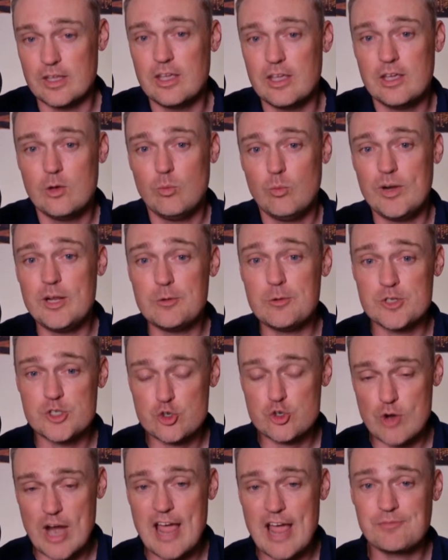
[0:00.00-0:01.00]
he was
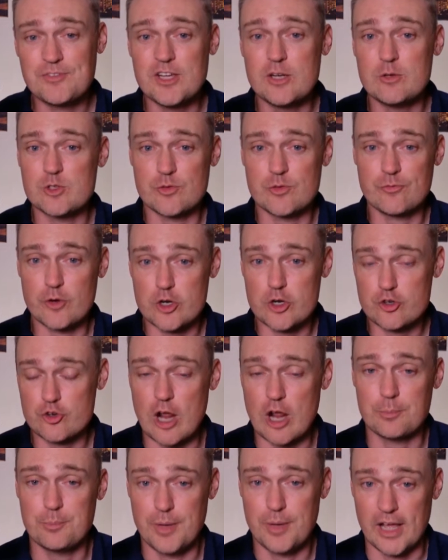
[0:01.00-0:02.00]
drafted, he was a first
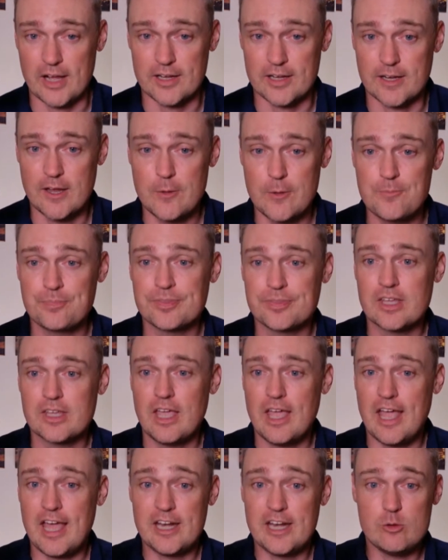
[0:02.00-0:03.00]
round pick
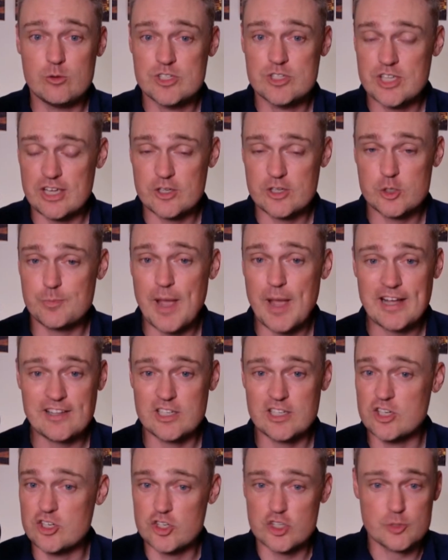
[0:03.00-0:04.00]
and he was expected
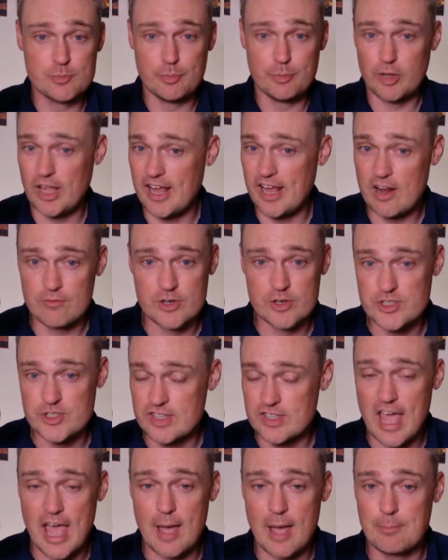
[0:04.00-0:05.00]
to just play every
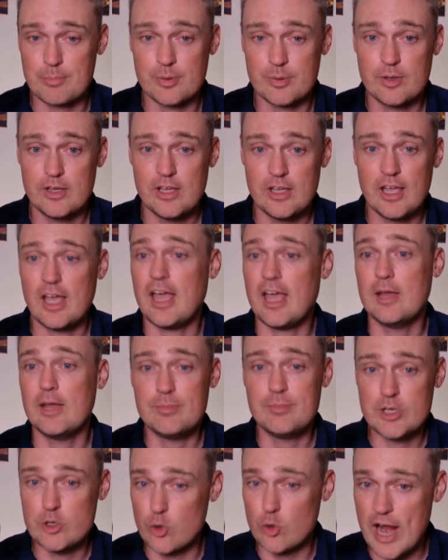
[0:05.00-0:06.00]
snap and be
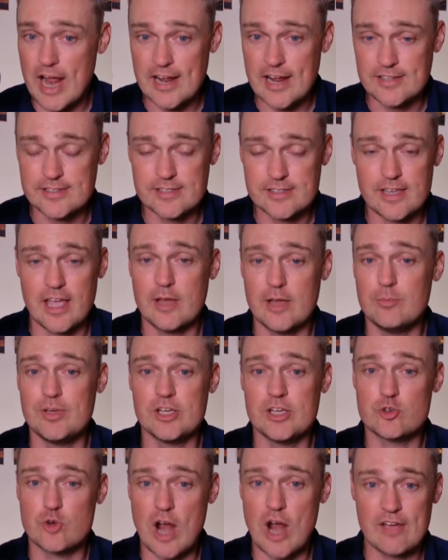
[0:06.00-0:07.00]
great and be a
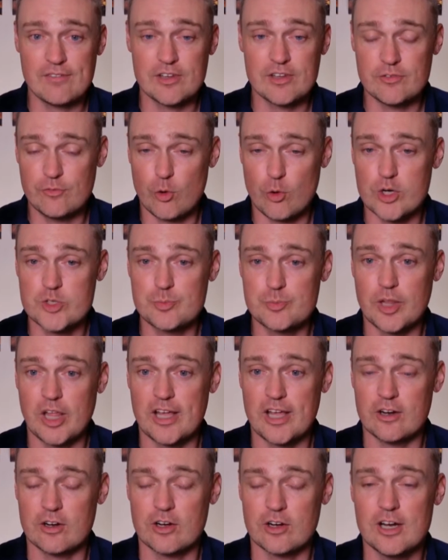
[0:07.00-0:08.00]
driving force
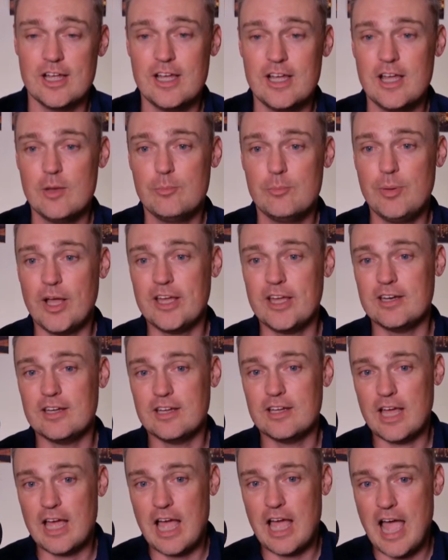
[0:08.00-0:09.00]
player. But
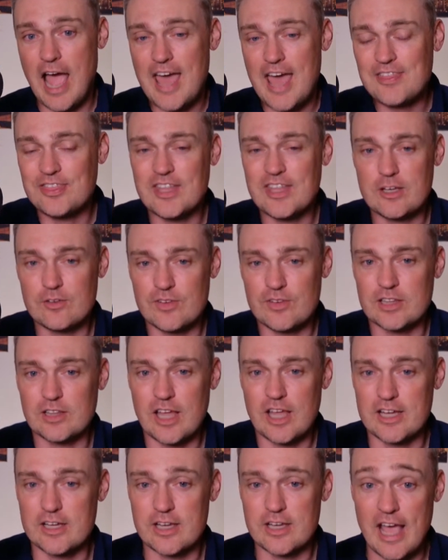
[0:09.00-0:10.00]
I think of it
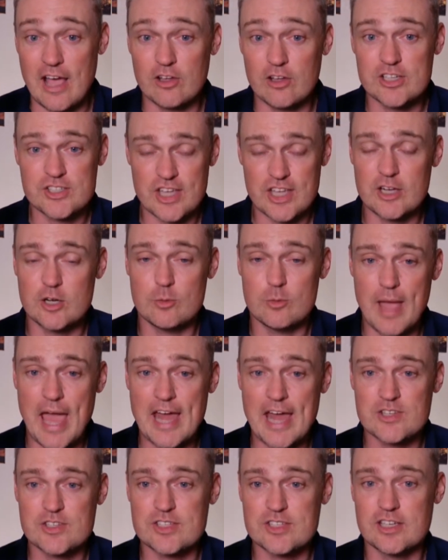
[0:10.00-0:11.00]
like Alexander
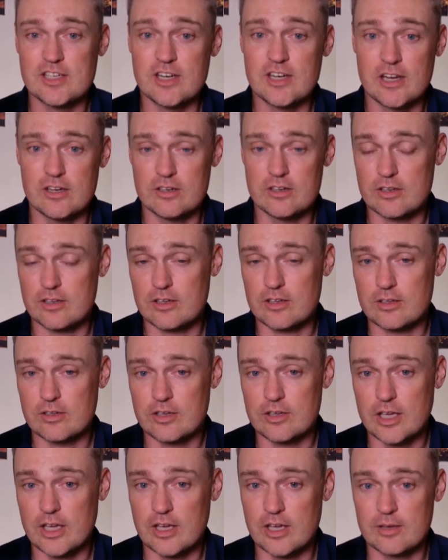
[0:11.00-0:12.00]
Madison and
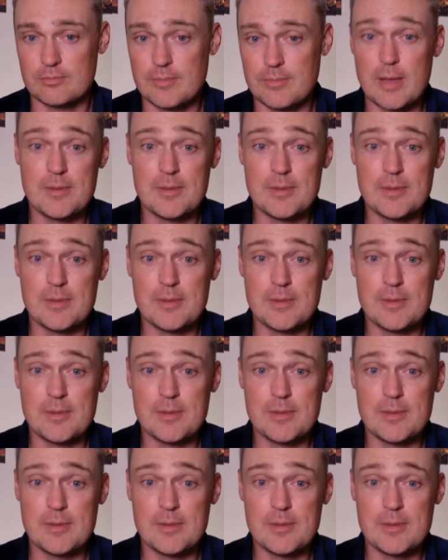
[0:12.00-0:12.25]
maybe